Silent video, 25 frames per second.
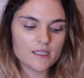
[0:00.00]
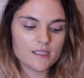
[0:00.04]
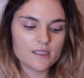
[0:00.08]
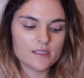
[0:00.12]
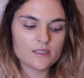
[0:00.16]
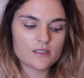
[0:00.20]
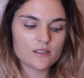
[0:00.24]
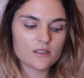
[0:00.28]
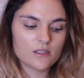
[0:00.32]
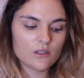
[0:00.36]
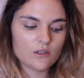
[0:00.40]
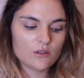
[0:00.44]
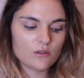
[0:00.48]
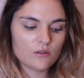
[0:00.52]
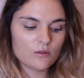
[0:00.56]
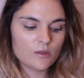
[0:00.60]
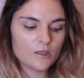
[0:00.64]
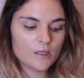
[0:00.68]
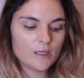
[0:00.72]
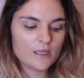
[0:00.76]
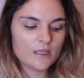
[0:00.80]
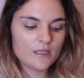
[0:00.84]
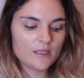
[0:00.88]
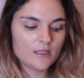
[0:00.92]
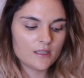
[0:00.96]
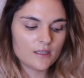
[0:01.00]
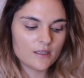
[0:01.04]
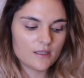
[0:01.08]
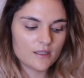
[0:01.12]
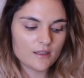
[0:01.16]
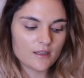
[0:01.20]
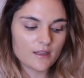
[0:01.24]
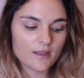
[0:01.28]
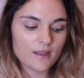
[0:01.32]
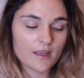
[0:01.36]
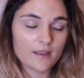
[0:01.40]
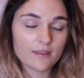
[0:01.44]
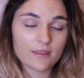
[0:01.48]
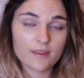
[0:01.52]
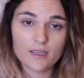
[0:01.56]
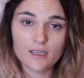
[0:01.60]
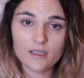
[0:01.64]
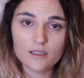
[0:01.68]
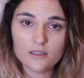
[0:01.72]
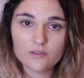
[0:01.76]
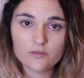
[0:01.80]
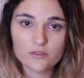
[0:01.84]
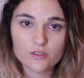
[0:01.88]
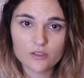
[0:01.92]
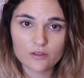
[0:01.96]
So at the
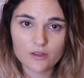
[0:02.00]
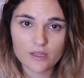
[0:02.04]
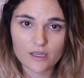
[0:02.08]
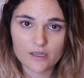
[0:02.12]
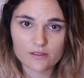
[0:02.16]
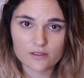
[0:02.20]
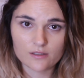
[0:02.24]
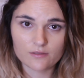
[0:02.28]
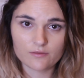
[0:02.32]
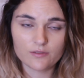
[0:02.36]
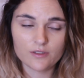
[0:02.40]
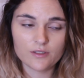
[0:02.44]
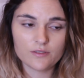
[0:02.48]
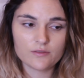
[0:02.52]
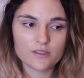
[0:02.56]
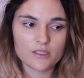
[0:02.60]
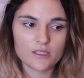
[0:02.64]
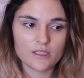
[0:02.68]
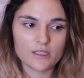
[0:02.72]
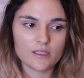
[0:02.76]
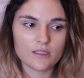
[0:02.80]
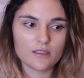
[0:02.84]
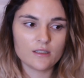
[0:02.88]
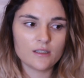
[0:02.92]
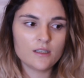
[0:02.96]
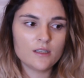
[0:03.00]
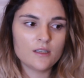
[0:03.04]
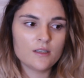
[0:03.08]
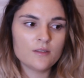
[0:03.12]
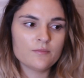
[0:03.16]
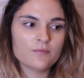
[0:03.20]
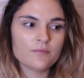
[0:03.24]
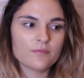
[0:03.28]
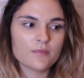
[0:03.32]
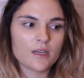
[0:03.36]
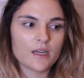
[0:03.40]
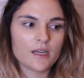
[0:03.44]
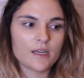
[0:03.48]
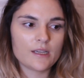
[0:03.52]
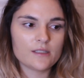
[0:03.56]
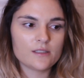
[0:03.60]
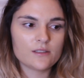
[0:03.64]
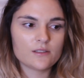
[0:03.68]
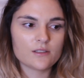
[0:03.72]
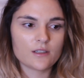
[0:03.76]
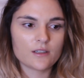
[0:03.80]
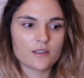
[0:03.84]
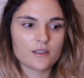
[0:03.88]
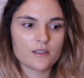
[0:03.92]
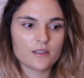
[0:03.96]
end of 2015, I
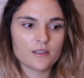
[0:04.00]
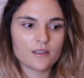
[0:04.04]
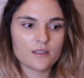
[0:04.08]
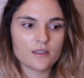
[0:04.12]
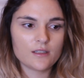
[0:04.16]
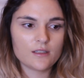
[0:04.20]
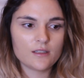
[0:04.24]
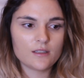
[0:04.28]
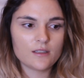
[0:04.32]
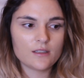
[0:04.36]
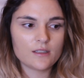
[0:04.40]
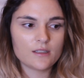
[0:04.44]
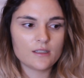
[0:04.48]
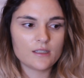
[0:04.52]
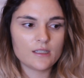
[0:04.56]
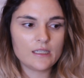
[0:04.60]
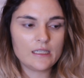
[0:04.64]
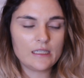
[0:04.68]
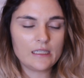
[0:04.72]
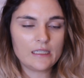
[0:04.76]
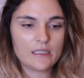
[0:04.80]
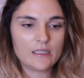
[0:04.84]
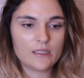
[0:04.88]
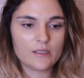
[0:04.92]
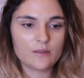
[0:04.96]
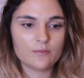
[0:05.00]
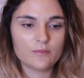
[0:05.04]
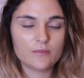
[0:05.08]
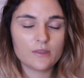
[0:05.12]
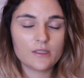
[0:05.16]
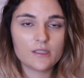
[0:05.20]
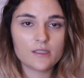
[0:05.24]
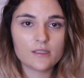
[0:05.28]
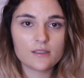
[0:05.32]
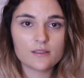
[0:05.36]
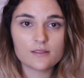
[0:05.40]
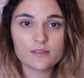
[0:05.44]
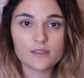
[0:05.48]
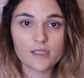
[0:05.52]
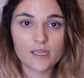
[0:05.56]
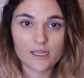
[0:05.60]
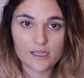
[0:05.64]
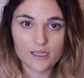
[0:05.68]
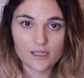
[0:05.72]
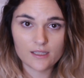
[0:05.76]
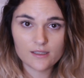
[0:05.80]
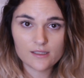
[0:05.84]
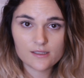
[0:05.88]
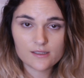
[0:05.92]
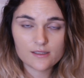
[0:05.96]
started
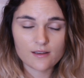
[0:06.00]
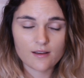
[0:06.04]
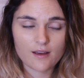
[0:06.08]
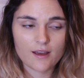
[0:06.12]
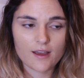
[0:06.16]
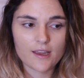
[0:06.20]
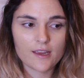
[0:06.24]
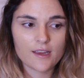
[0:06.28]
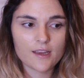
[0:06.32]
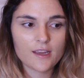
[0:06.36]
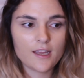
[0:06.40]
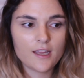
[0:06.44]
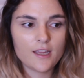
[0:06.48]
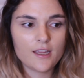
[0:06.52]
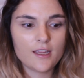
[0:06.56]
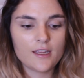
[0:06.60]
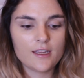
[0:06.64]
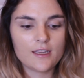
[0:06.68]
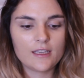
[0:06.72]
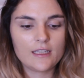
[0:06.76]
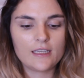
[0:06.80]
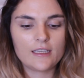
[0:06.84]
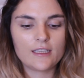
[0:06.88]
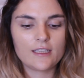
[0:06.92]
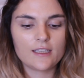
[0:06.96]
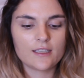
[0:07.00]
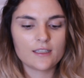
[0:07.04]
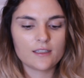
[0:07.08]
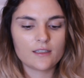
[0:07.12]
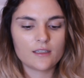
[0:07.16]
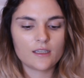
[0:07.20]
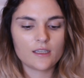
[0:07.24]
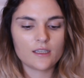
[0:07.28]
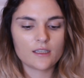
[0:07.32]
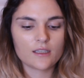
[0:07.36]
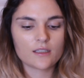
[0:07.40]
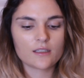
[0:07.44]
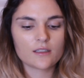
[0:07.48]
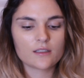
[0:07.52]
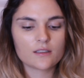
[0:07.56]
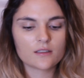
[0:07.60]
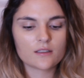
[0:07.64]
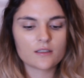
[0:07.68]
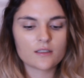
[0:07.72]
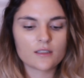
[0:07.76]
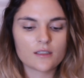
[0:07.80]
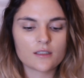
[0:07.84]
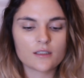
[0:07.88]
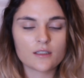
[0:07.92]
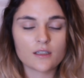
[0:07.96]
dating this guy, and it
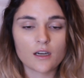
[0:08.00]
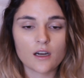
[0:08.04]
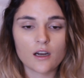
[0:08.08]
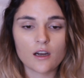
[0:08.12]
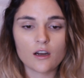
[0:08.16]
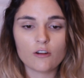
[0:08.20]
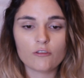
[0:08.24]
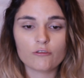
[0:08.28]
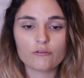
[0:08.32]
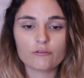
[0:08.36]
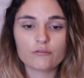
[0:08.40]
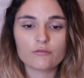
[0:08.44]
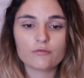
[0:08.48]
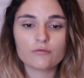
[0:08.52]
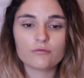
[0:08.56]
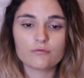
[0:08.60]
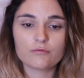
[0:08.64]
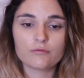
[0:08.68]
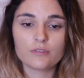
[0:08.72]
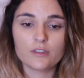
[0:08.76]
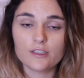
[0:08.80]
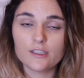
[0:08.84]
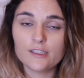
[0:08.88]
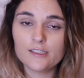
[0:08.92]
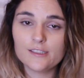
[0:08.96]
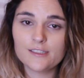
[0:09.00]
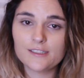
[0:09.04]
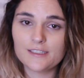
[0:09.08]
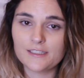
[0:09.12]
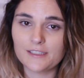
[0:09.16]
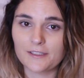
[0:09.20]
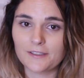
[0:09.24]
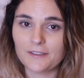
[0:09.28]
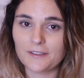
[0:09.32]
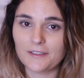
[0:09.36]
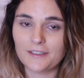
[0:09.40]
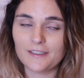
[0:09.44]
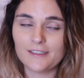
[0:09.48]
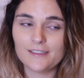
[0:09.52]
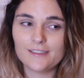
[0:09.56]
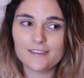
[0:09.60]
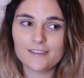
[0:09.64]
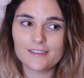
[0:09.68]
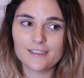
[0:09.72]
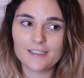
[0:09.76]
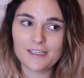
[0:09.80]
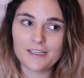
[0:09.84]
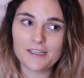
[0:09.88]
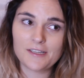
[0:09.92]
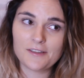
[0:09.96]
got really
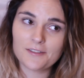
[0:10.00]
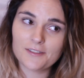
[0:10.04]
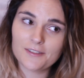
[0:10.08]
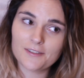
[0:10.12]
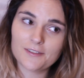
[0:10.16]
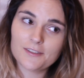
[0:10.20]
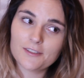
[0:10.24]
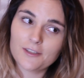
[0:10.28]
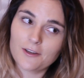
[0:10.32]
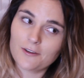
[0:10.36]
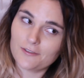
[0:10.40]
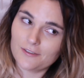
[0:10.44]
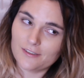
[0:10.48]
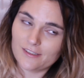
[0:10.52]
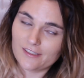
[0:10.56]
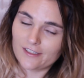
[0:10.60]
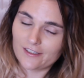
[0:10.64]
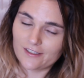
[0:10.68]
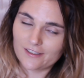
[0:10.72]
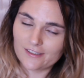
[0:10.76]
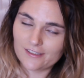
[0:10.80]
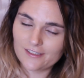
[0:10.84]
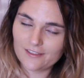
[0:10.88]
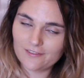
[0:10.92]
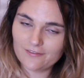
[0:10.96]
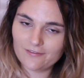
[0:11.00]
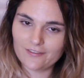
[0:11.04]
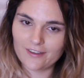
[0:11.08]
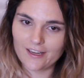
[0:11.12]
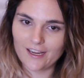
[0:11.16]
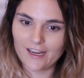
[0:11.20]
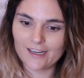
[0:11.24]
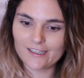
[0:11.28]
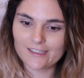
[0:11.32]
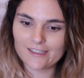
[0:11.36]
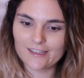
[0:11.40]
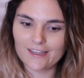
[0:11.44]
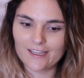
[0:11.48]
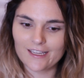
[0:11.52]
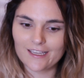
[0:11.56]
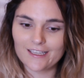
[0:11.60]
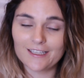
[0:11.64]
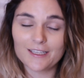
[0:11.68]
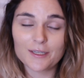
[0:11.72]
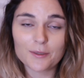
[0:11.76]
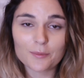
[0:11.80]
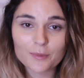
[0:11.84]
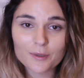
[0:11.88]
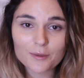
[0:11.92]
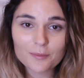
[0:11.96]
serious. It's so serious, in fact, that
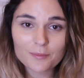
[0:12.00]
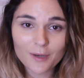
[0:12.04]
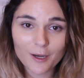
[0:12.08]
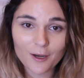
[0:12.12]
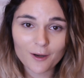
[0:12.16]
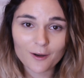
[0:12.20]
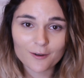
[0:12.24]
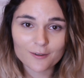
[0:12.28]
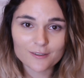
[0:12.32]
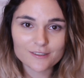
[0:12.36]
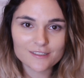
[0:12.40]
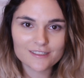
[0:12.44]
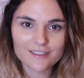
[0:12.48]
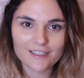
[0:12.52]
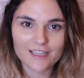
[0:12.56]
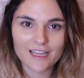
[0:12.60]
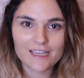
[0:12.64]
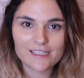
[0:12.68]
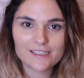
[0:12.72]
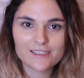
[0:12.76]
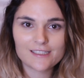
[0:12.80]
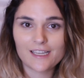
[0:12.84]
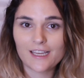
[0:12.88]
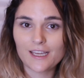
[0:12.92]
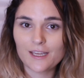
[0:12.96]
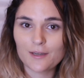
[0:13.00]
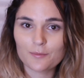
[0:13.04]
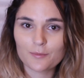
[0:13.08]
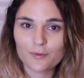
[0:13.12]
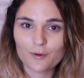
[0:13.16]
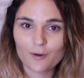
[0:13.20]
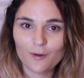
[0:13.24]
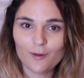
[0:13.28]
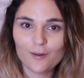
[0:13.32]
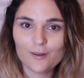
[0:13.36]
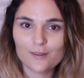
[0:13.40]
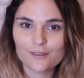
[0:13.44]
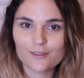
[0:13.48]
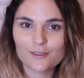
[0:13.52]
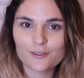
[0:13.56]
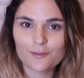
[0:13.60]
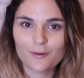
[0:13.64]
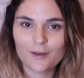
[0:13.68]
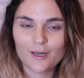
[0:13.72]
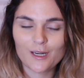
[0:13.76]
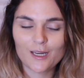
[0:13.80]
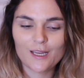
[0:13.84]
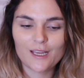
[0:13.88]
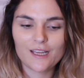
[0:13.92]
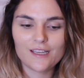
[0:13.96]
he proposed last April in
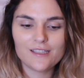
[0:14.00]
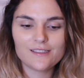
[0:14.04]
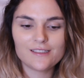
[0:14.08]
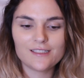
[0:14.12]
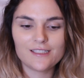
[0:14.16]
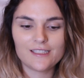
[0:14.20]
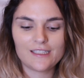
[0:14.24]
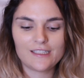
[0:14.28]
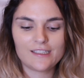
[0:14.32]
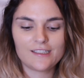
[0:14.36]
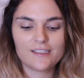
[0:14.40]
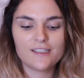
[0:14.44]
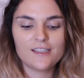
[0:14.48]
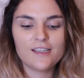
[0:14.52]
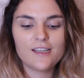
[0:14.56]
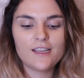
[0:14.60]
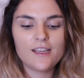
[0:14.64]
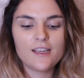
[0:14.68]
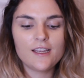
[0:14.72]
2018.